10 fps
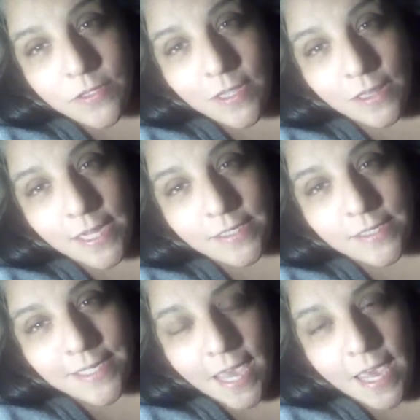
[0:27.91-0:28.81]
the
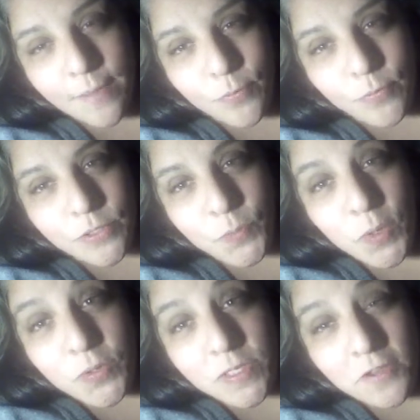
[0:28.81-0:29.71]
landscape was
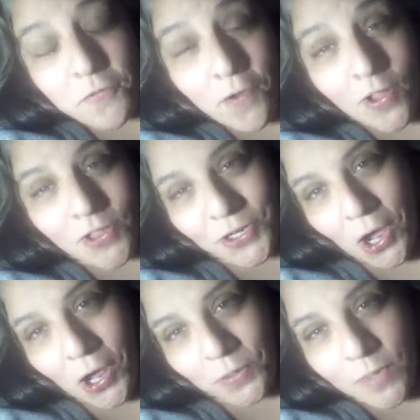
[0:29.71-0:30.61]
mostly fall and
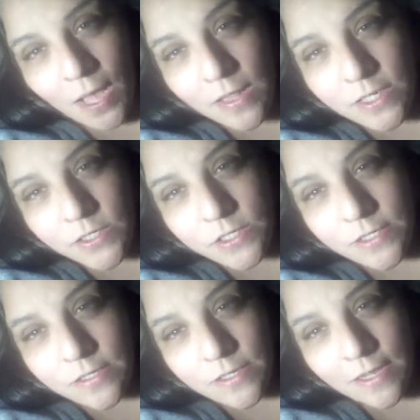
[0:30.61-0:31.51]
autumn
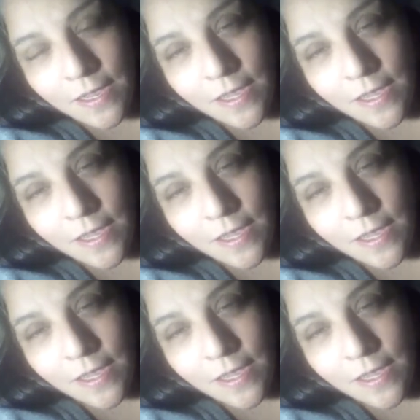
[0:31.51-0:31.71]
colors,